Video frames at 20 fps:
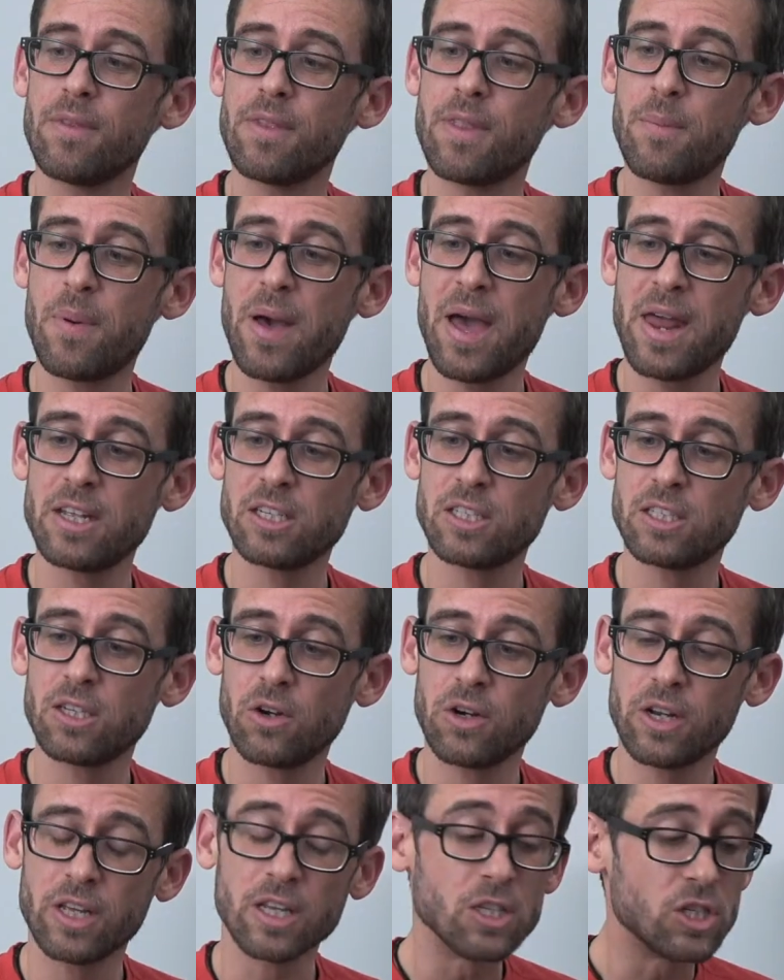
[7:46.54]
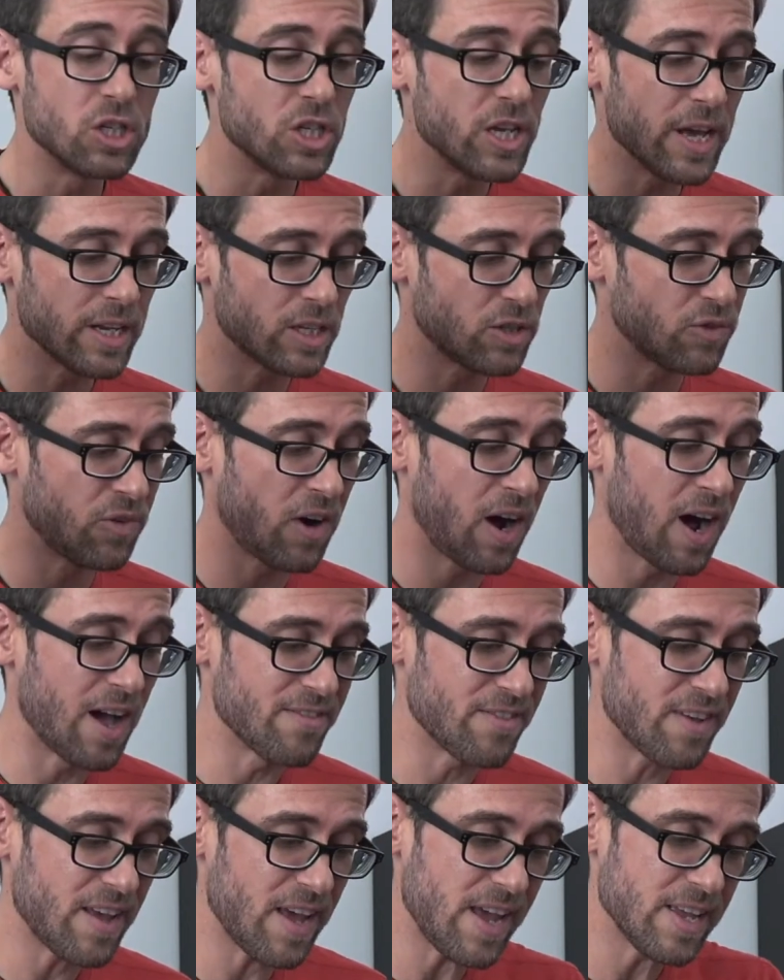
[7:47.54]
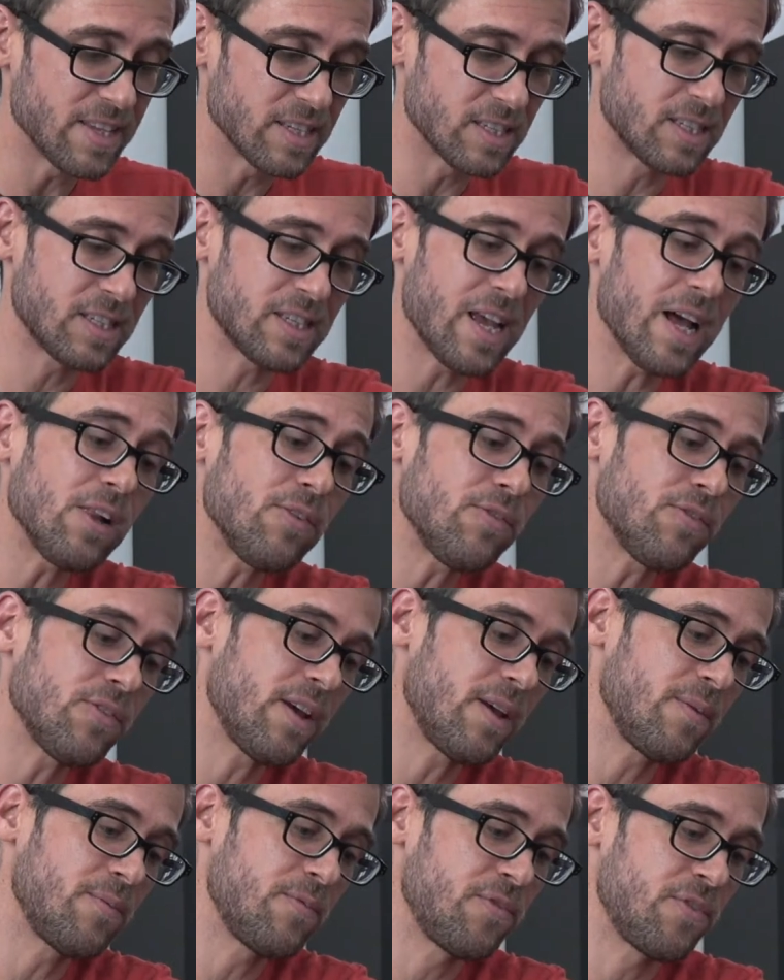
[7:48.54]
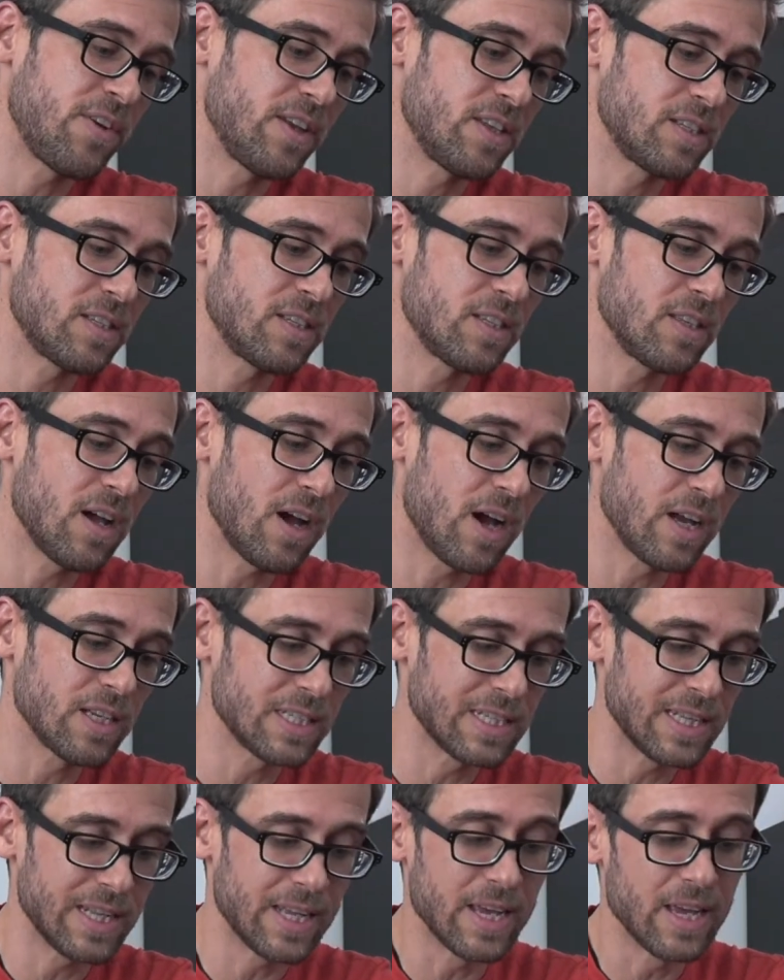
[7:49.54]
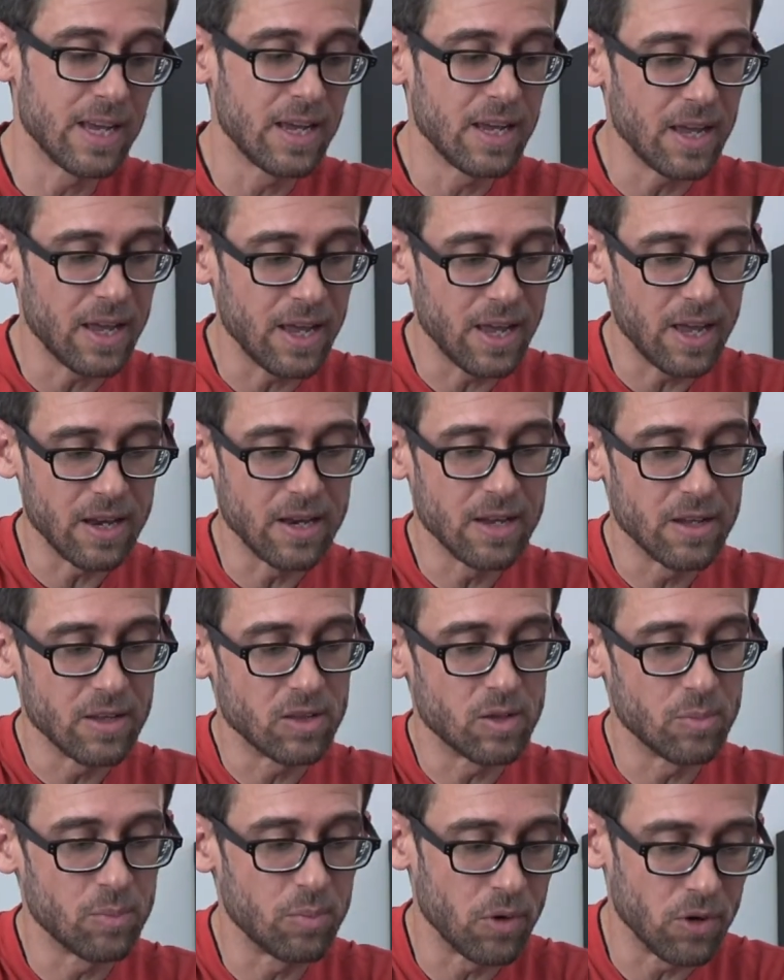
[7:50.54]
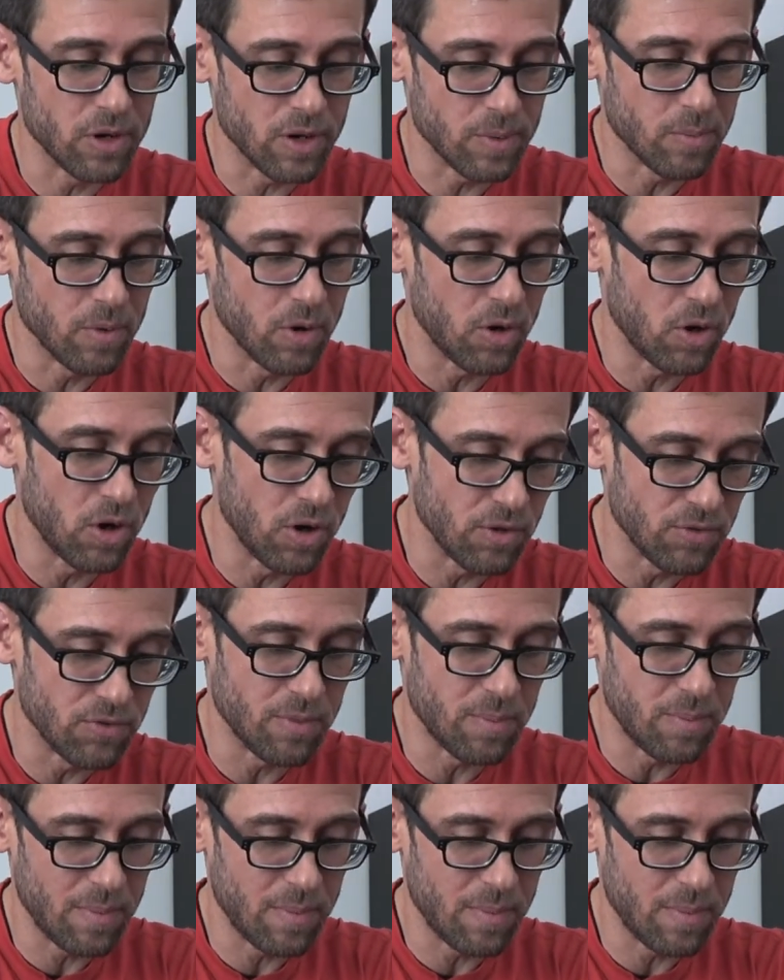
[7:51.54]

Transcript: The Panasonic G H five itself, it fits nicely in the bottom of